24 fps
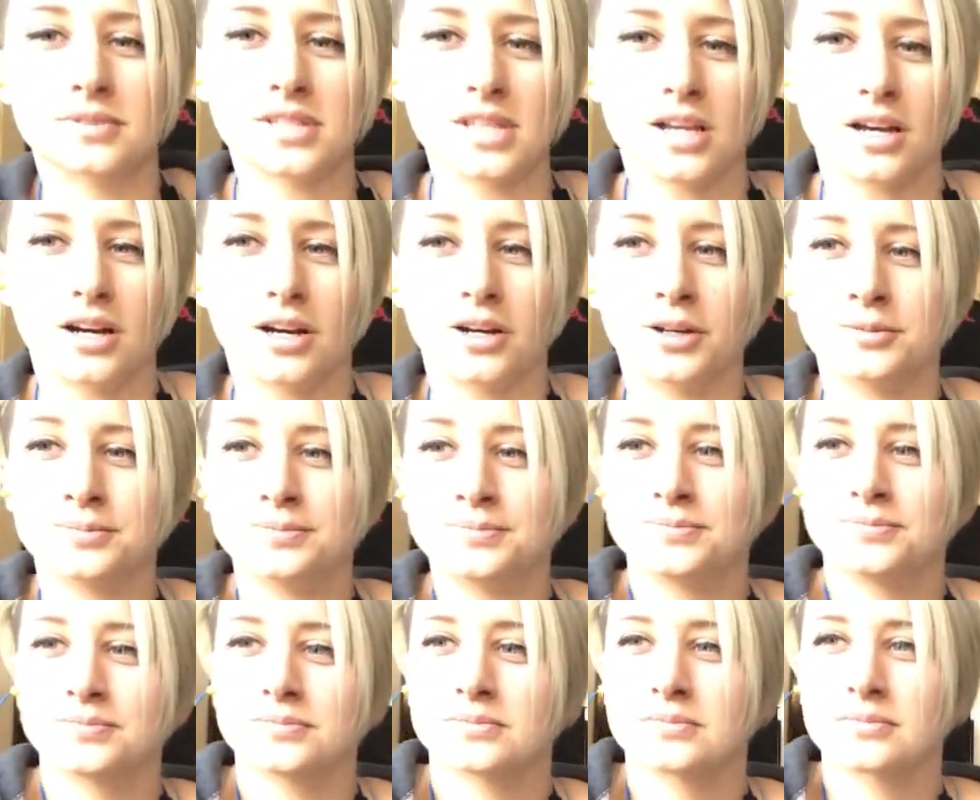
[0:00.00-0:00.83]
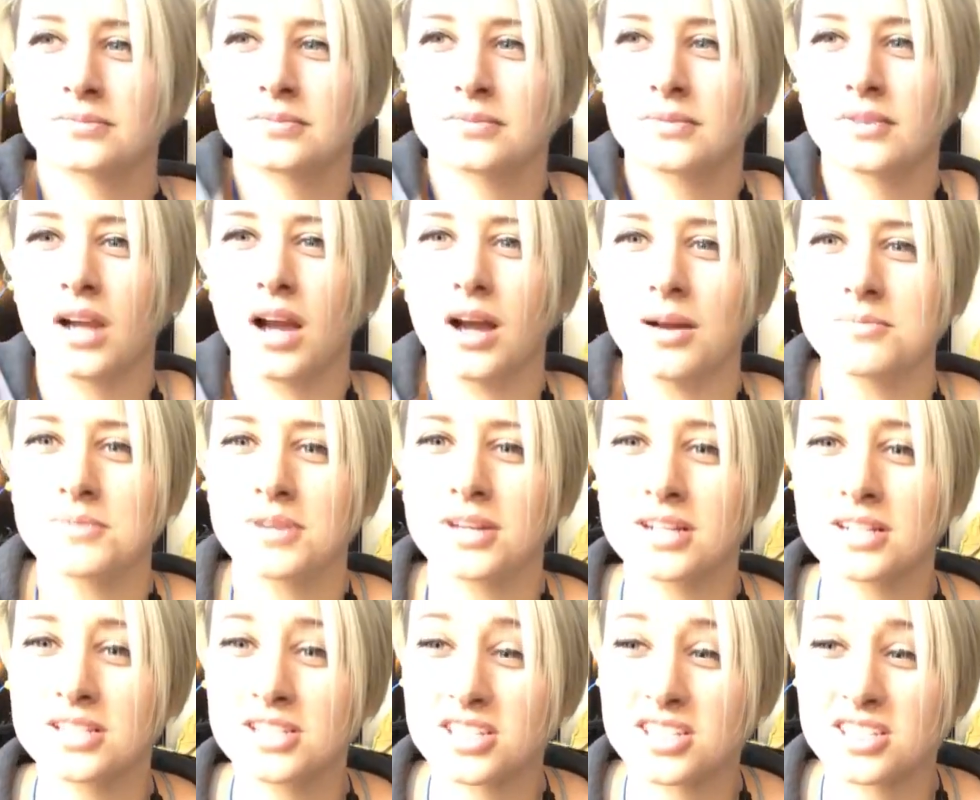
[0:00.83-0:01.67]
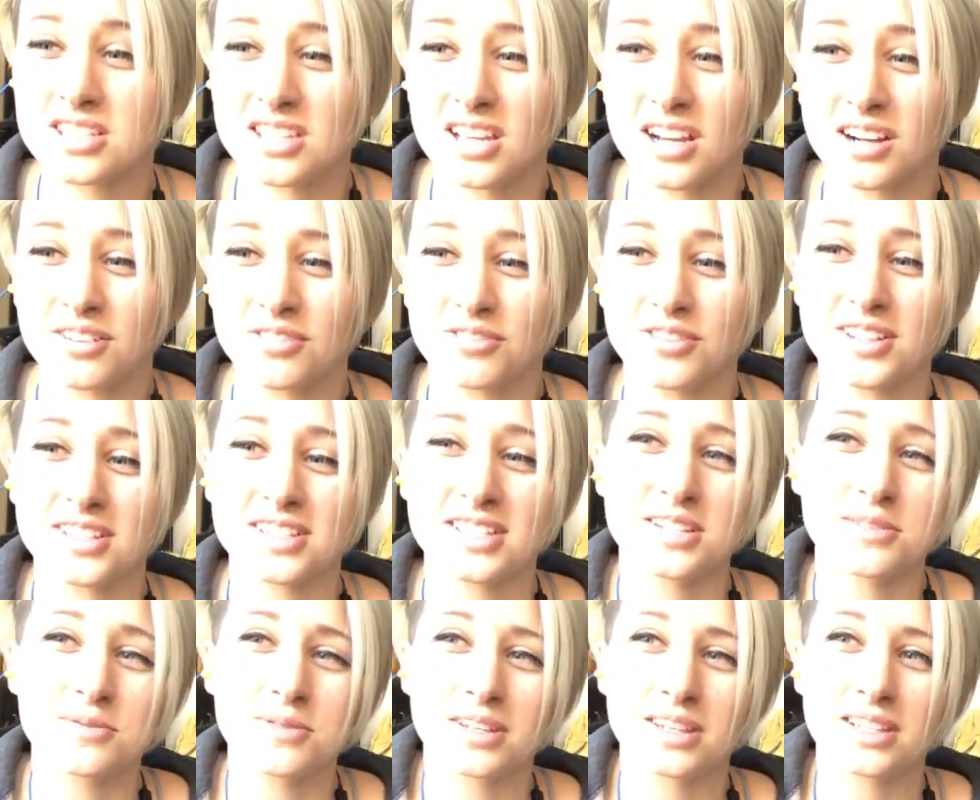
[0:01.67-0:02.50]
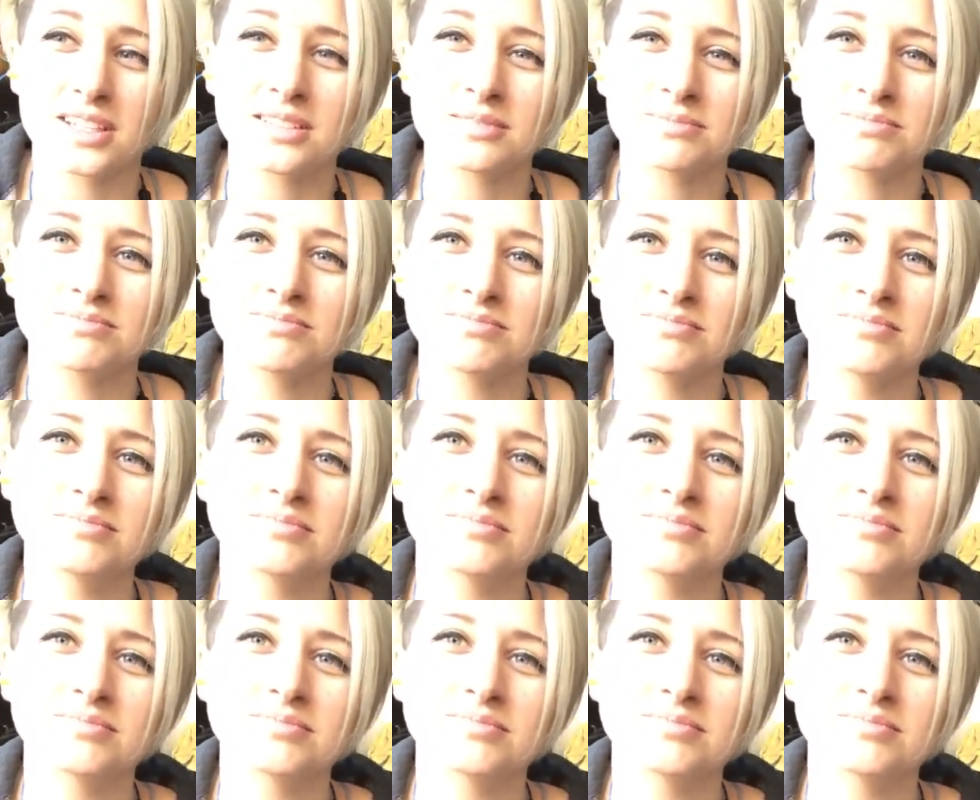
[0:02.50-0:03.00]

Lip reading: So I'm gonna just start fussing with it